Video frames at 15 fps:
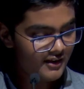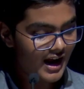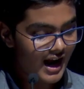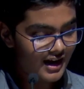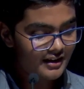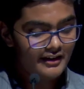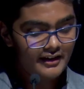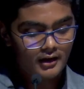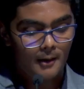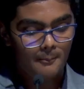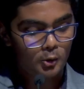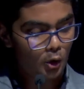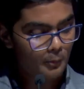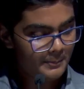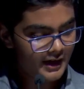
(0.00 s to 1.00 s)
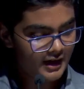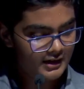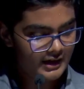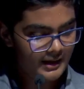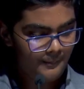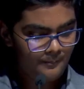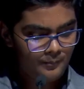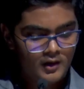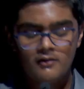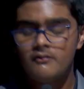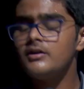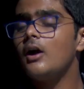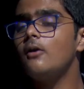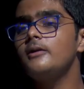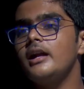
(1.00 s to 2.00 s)
we handle it appropriately
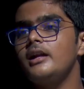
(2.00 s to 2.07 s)
without